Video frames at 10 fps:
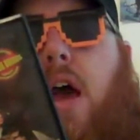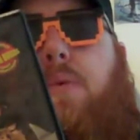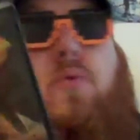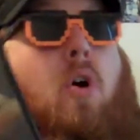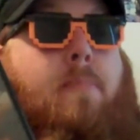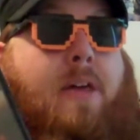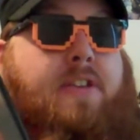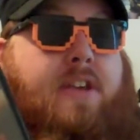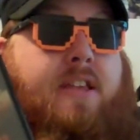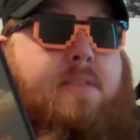I was wrong about
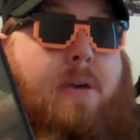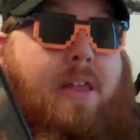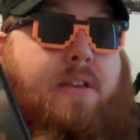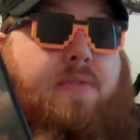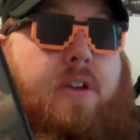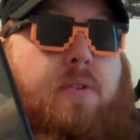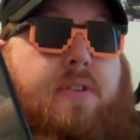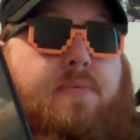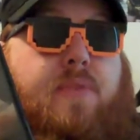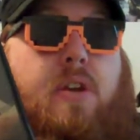the dates in my last video.
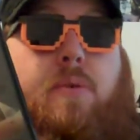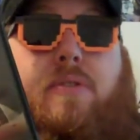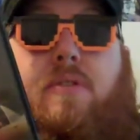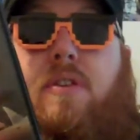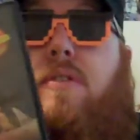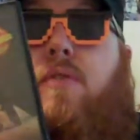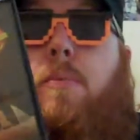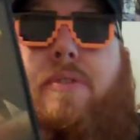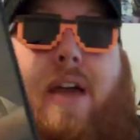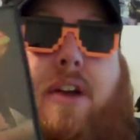This
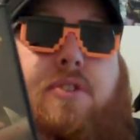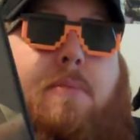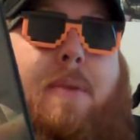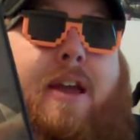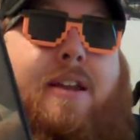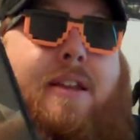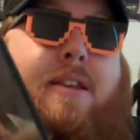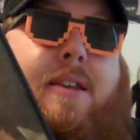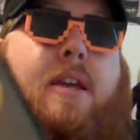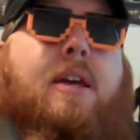film was actually made
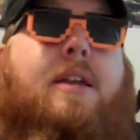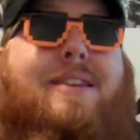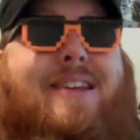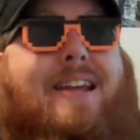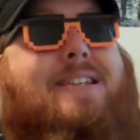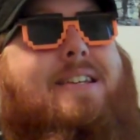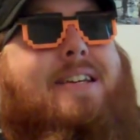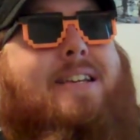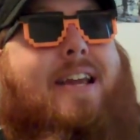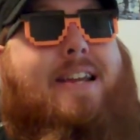in
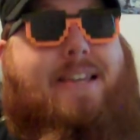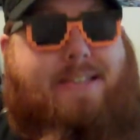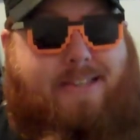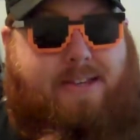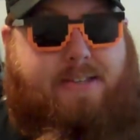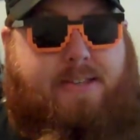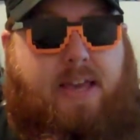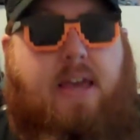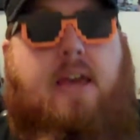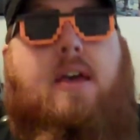
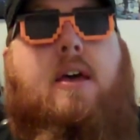1986,